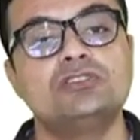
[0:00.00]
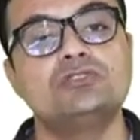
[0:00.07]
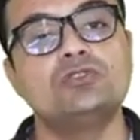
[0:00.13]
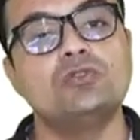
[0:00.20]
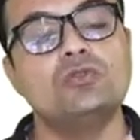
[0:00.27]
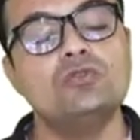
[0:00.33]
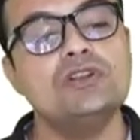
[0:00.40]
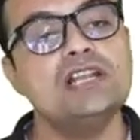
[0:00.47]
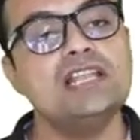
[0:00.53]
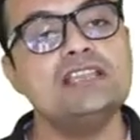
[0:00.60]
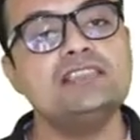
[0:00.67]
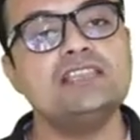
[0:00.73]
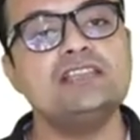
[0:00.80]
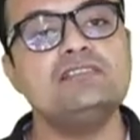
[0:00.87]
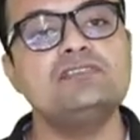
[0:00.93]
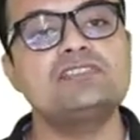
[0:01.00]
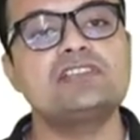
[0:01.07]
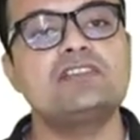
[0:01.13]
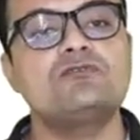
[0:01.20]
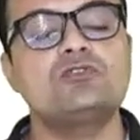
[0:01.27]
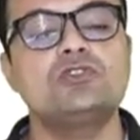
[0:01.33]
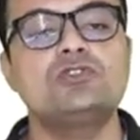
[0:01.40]
The only thing
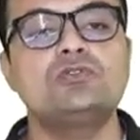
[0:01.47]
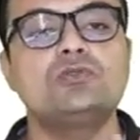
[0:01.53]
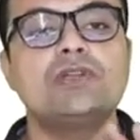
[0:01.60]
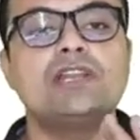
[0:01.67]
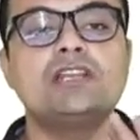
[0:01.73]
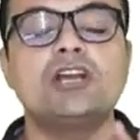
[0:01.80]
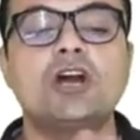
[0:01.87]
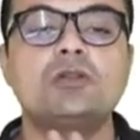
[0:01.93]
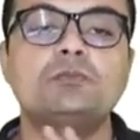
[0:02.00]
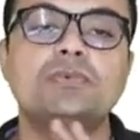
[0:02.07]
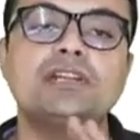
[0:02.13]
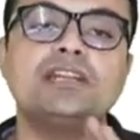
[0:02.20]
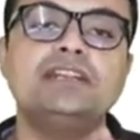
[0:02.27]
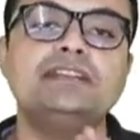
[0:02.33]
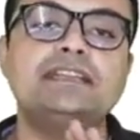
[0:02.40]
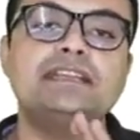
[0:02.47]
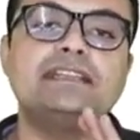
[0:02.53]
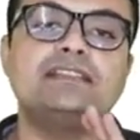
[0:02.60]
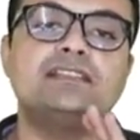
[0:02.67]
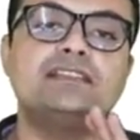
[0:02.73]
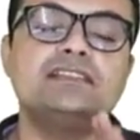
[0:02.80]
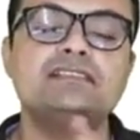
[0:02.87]
which I want to incorporate
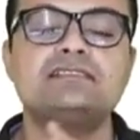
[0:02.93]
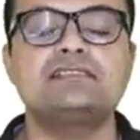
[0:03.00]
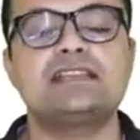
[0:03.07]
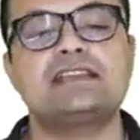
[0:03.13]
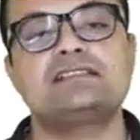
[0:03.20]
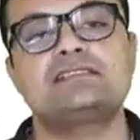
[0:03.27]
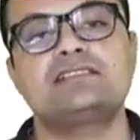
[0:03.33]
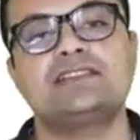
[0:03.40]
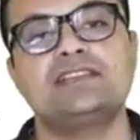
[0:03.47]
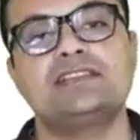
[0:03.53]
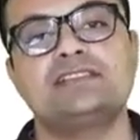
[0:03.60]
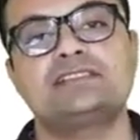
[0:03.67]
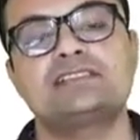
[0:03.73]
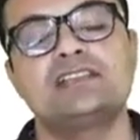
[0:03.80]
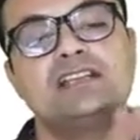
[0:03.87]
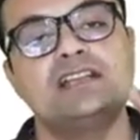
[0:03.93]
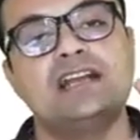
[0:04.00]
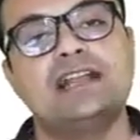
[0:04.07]
in this test is